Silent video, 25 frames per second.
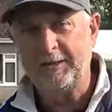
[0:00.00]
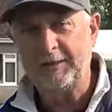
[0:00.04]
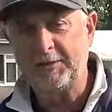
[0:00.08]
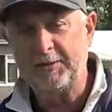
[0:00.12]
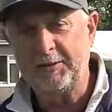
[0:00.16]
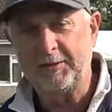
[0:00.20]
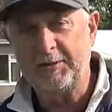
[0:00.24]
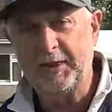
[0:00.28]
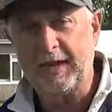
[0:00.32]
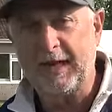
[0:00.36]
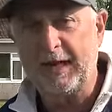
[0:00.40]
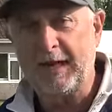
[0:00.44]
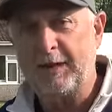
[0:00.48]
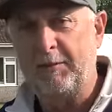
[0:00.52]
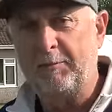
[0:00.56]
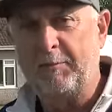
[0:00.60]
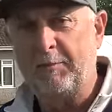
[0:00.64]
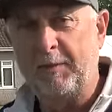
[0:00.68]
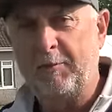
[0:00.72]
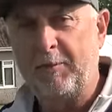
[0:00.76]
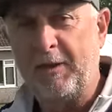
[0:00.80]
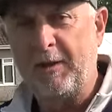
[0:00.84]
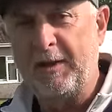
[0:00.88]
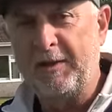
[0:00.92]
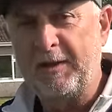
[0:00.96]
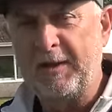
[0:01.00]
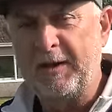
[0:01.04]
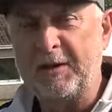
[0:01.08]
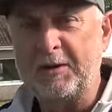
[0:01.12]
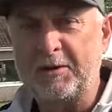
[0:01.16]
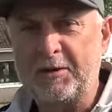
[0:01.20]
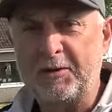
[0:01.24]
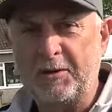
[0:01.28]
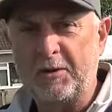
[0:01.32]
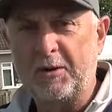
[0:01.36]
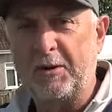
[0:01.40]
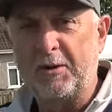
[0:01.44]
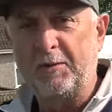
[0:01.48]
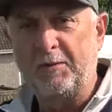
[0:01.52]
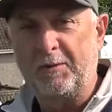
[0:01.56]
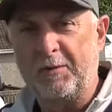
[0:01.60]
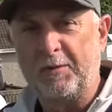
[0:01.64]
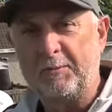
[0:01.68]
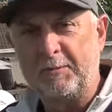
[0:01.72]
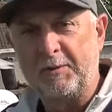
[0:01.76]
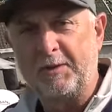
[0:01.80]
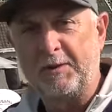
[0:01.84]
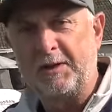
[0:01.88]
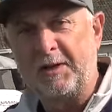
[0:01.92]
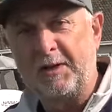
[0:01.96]
do say beware the injured
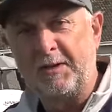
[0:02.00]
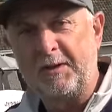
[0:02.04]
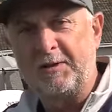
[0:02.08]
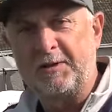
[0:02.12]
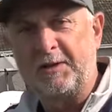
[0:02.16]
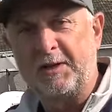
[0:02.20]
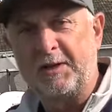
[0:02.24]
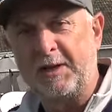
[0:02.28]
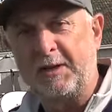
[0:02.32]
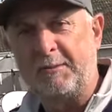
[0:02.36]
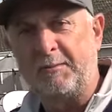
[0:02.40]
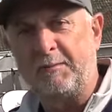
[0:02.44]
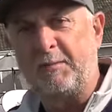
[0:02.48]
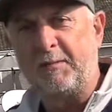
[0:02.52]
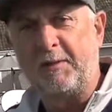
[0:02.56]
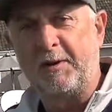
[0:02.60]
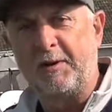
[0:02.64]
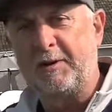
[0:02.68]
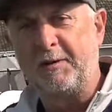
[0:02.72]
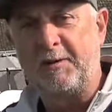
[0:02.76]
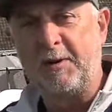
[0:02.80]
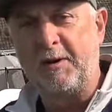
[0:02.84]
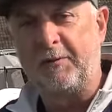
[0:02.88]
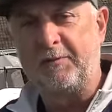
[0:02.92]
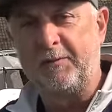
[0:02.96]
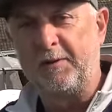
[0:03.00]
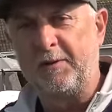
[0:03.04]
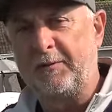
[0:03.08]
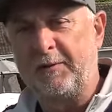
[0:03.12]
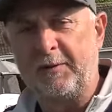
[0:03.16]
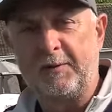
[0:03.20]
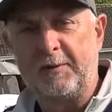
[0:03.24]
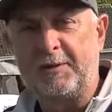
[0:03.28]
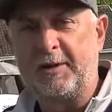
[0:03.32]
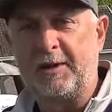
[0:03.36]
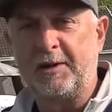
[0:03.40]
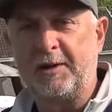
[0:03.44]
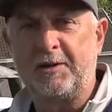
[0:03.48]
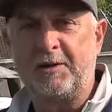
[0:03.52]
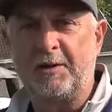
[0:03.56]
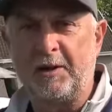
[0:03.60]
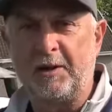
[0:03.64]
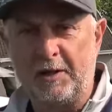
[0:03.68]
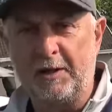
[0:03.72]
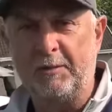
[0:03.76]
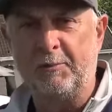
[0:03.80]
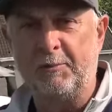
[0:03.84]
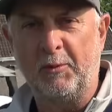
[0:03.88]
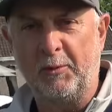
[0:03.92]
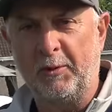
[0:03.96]
golfer, but they don't say beware the golfer who feels like shit.
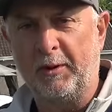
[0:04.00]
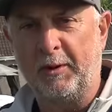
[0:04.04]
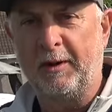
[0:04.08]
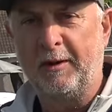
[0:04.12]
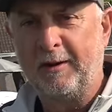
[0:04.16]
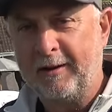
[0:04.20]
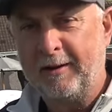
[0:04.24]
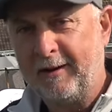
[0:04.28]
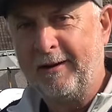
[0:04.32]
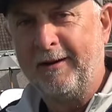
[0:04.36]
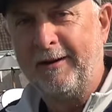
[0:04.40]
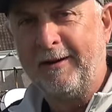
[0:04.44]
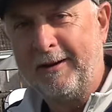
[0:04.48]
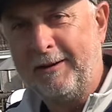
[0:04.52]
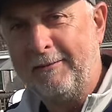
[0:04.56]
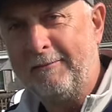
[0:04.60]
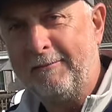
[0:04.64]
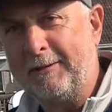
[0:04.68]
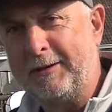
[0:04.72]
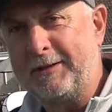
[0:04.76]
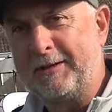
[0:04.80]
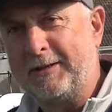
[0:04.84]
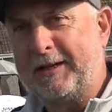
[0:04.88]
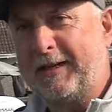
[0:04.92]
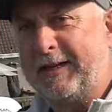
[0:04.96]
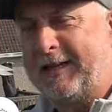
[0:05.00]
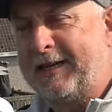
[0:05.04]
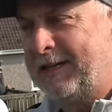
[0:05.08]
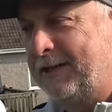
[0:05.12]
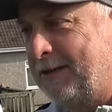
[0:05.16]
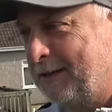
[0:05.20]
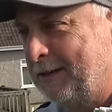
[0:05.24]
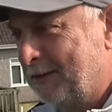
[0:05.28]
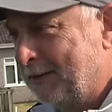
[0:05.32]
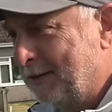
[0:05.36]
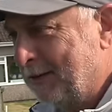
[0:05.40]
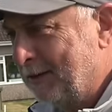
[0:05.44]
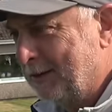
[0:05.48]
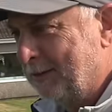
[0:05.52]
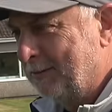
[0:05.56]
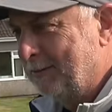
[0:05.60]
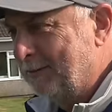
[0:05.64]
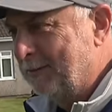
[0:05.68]
Exactly. Uh, not, a